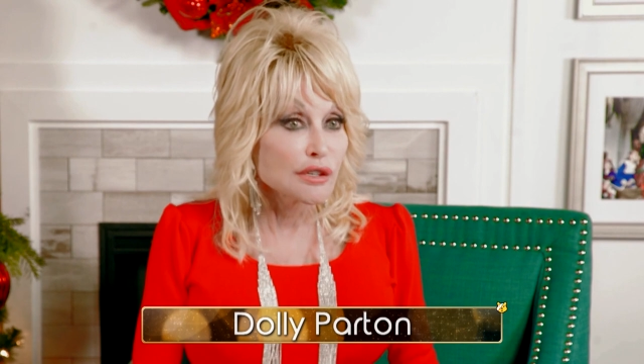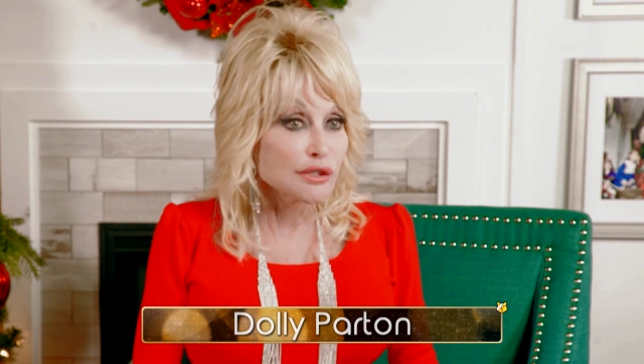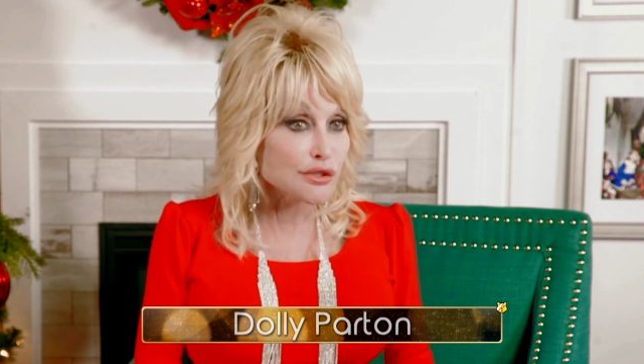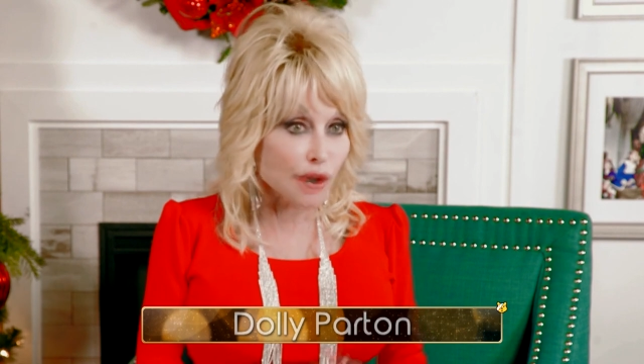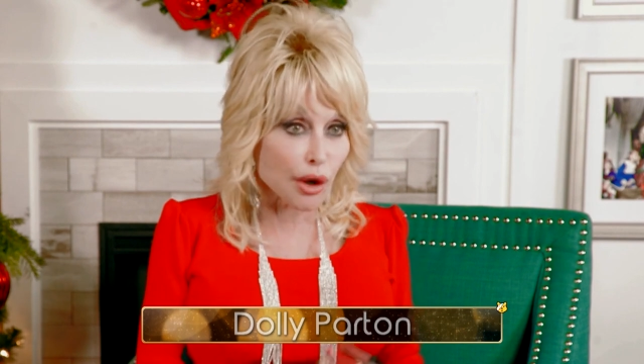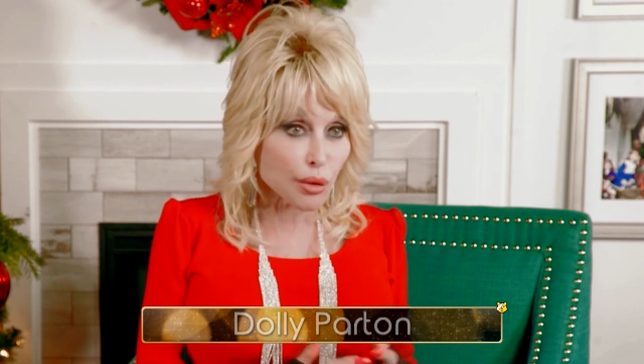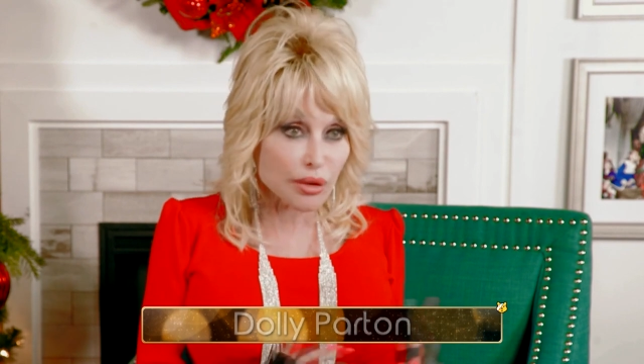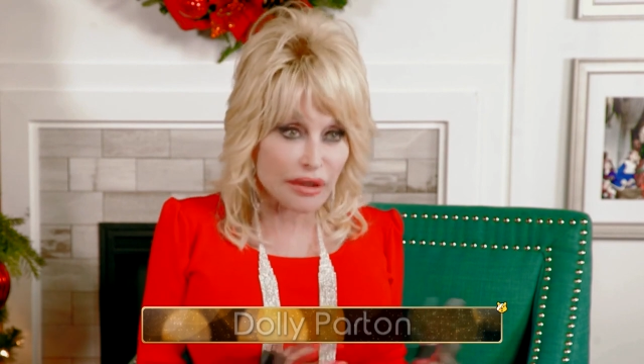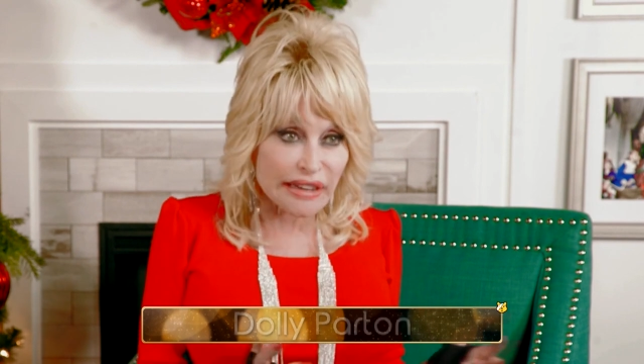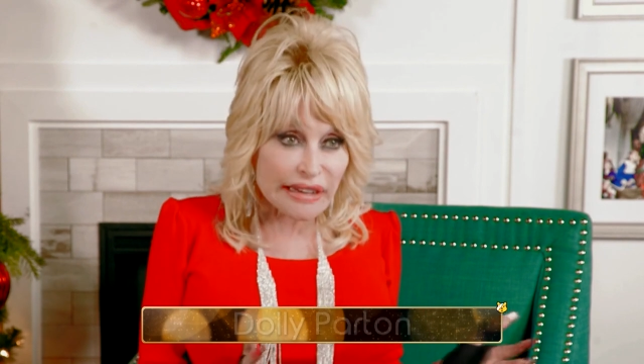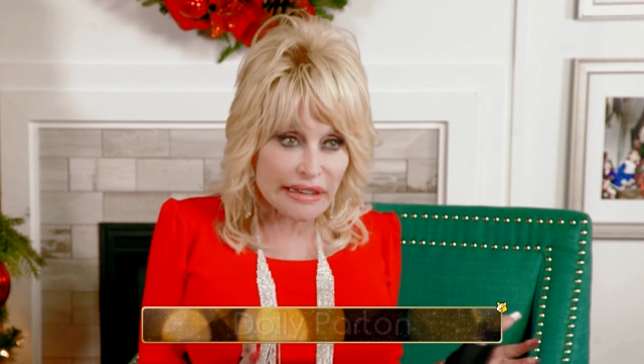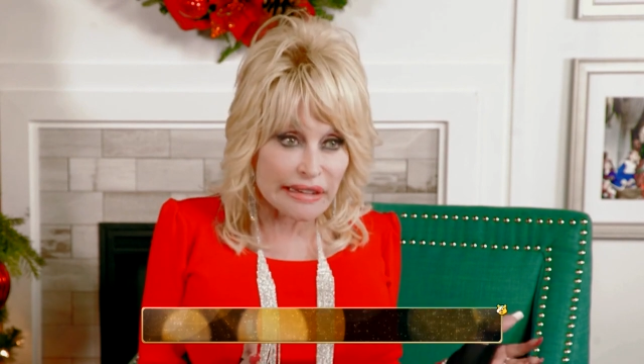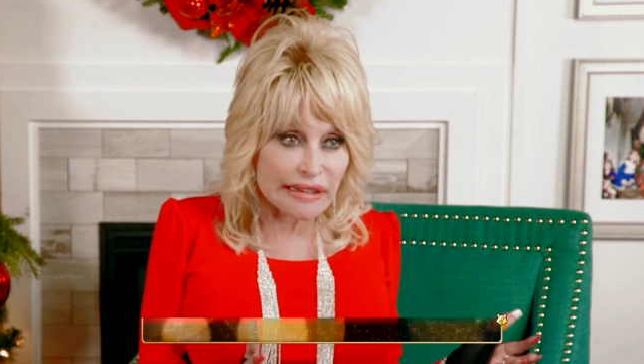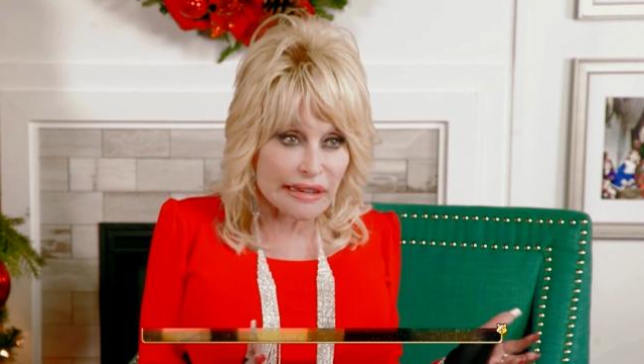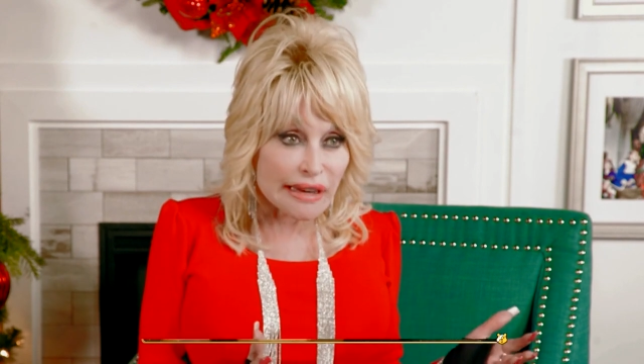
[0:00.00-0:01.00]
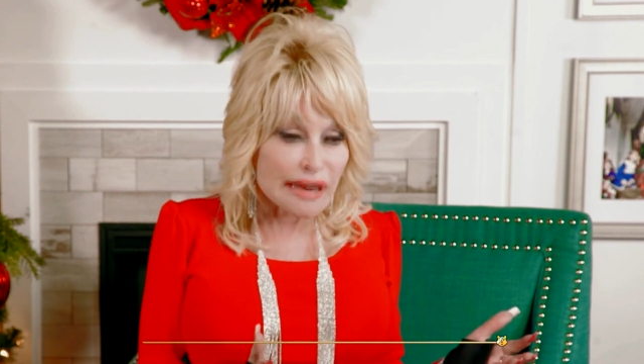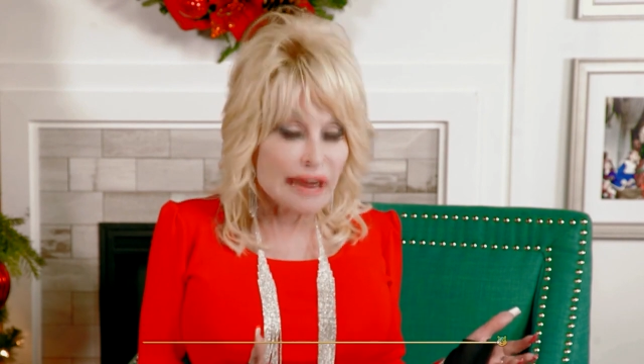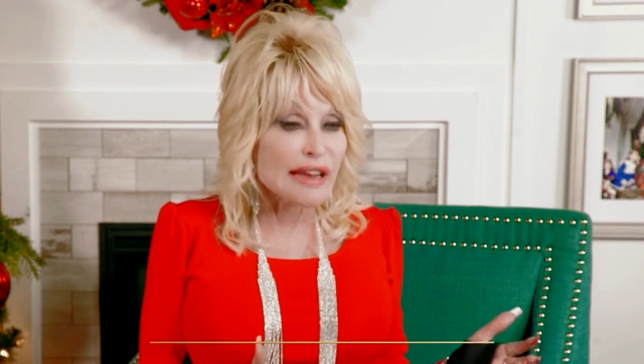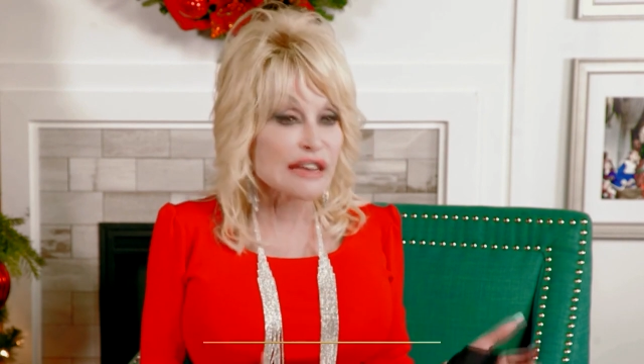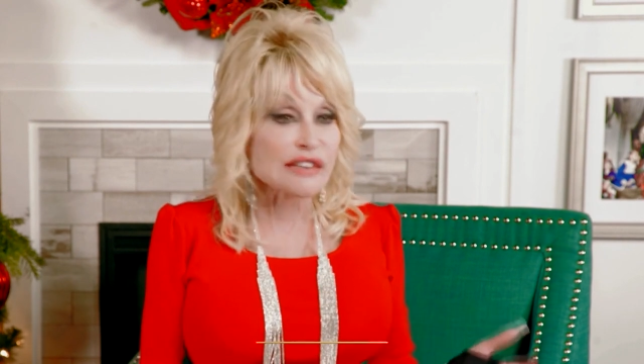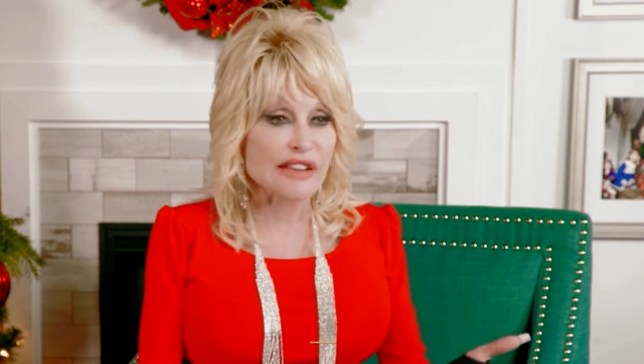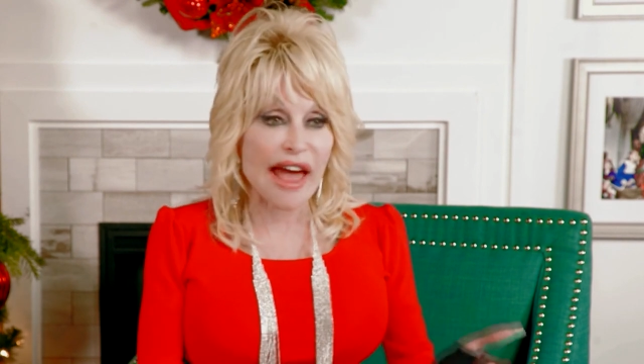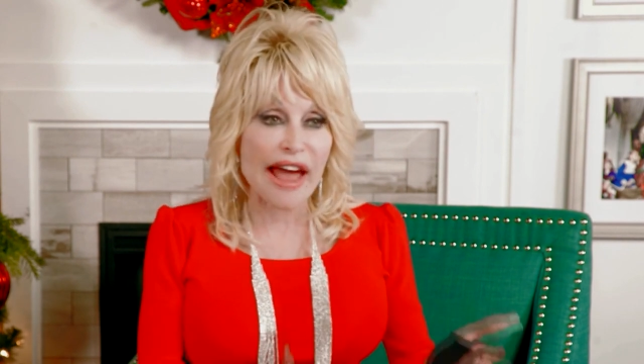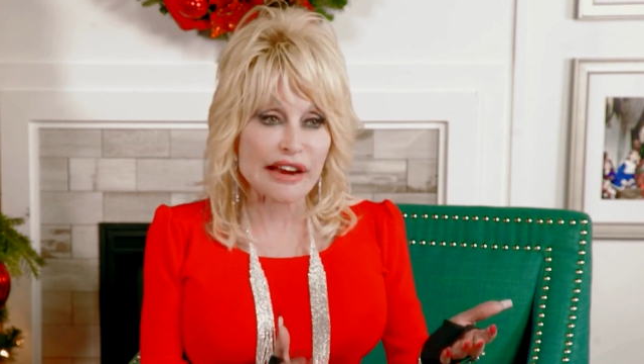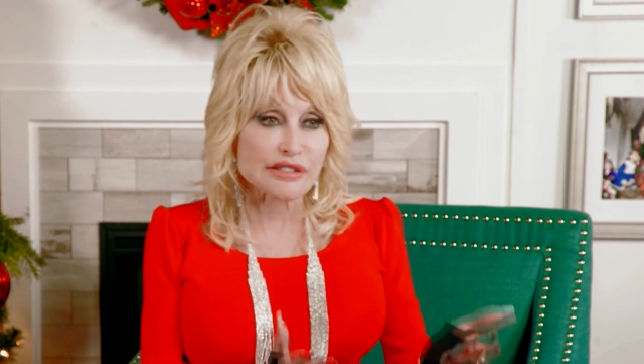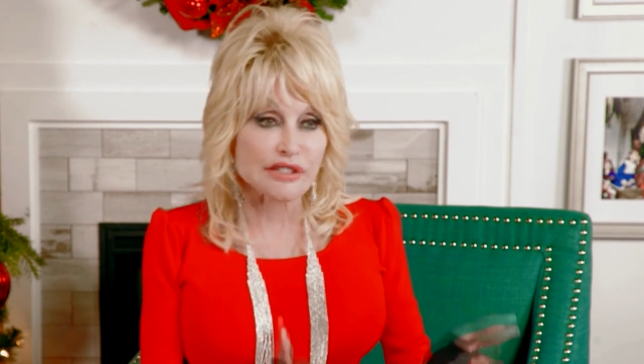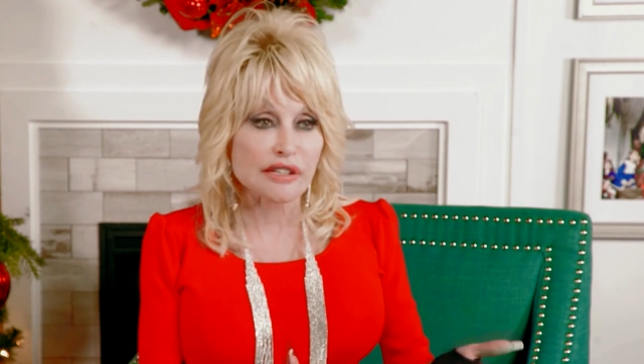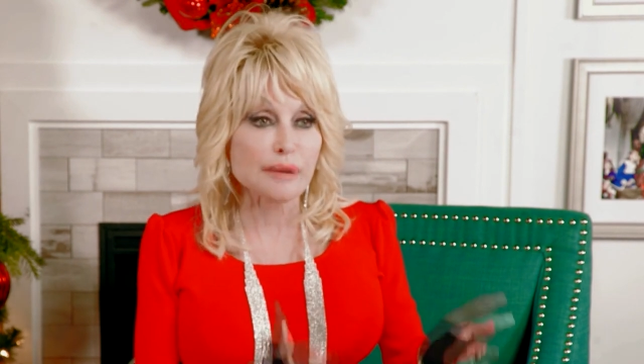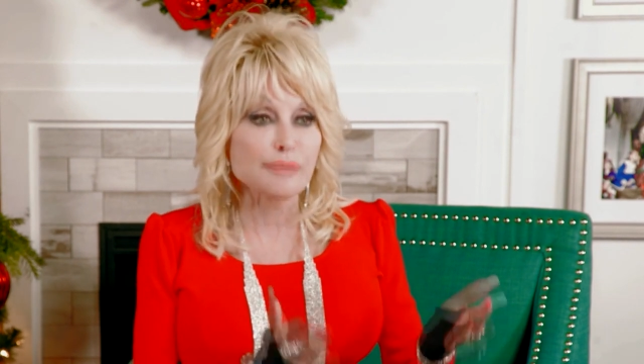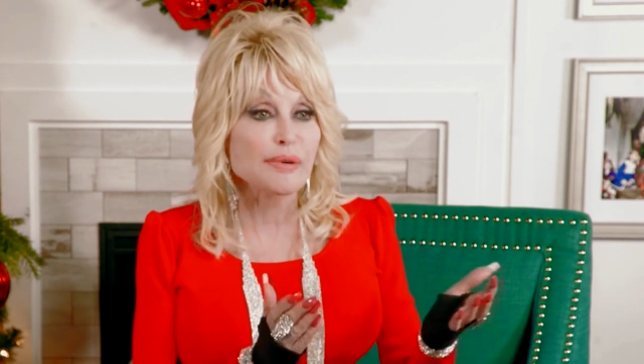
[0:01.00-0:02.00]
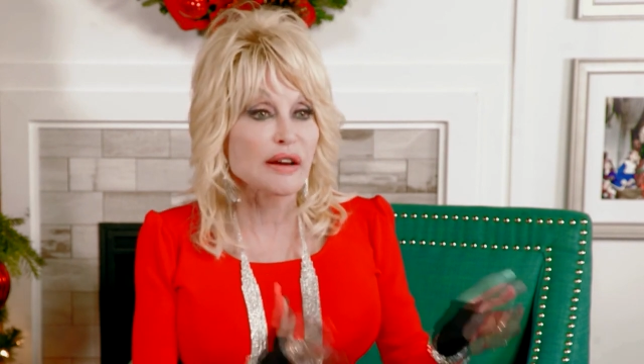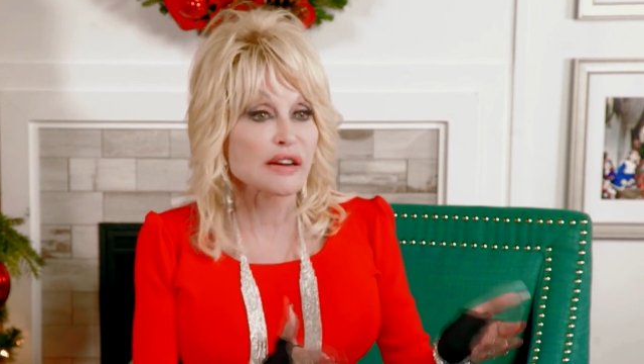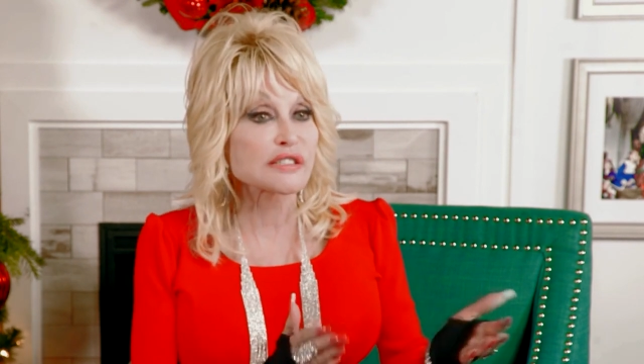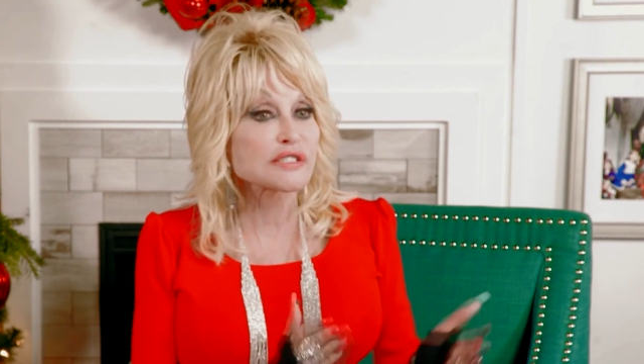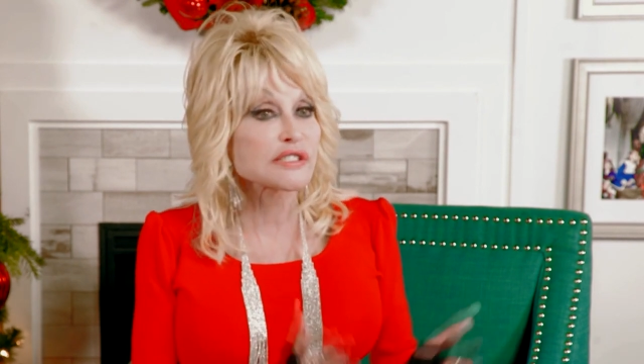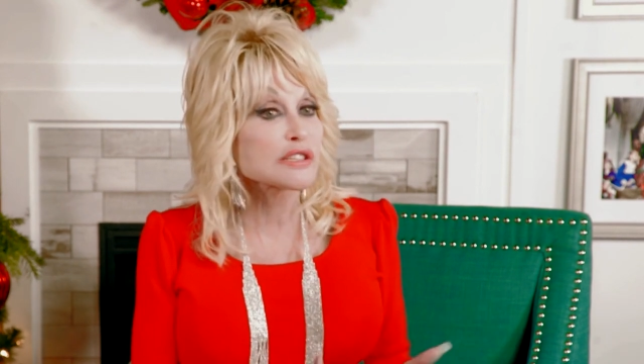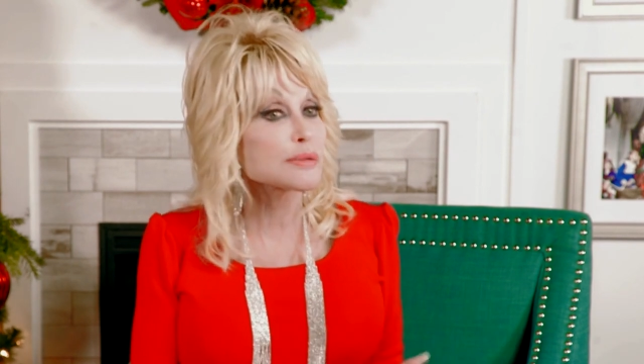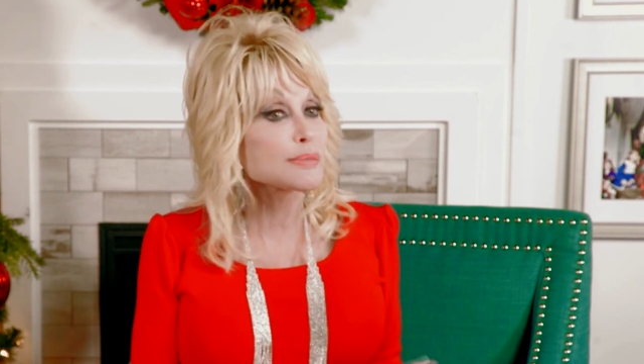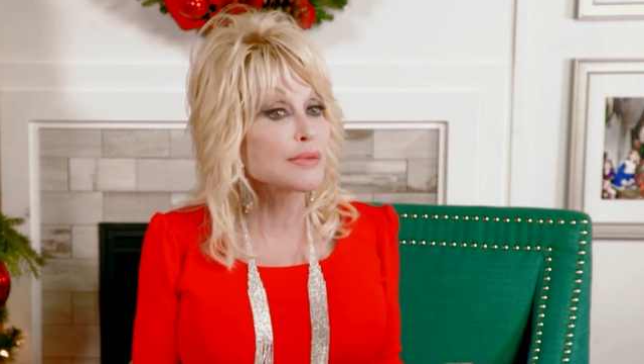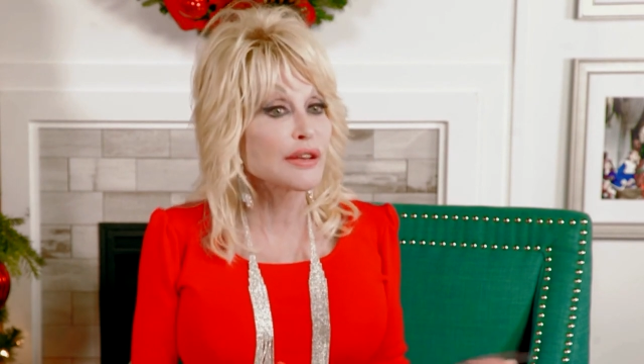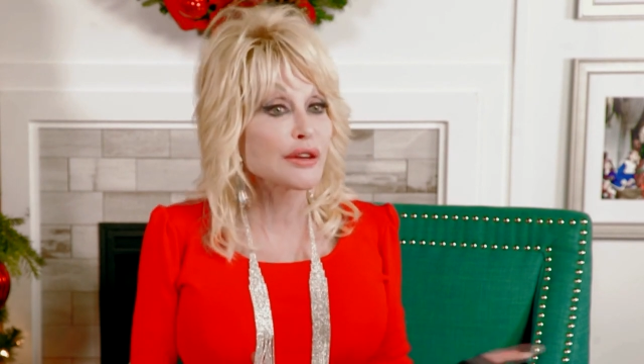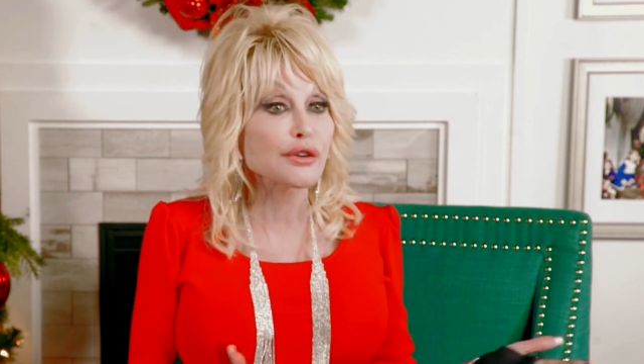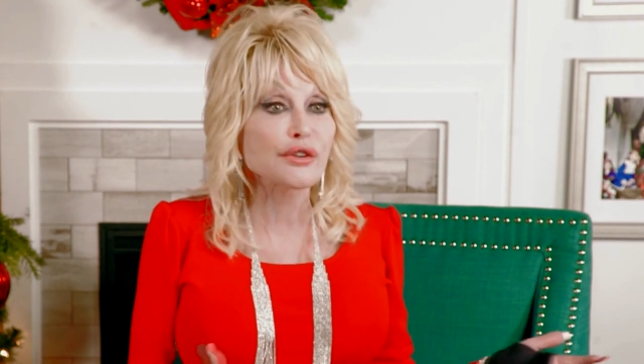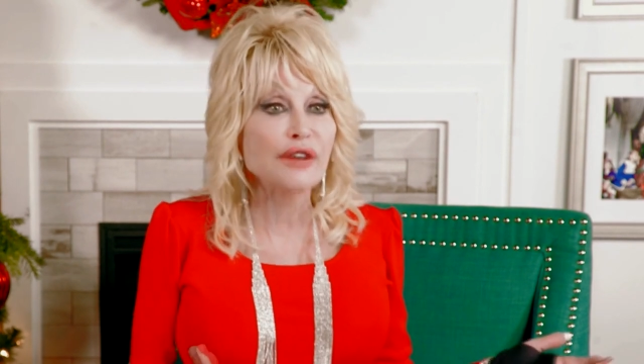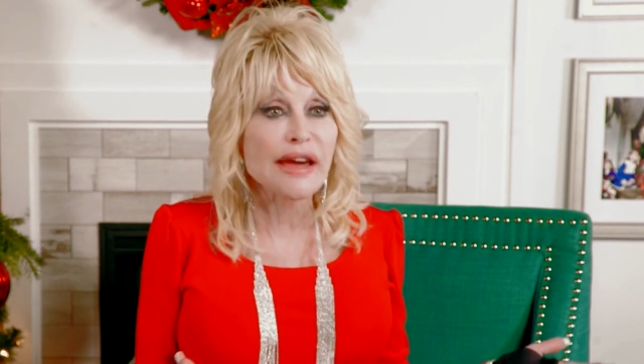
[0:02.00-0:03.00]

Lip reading: Jolene is actually Pudsey's middle